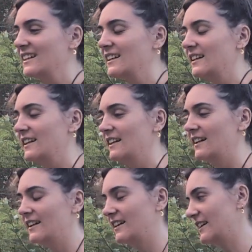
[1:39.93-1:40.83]
It's
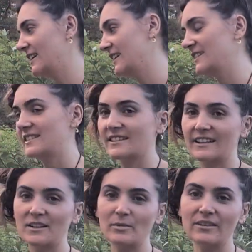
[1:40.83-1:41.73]

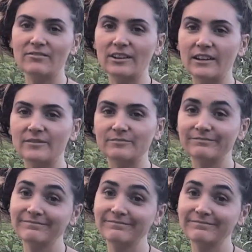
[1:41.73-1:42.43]
gonna be fun.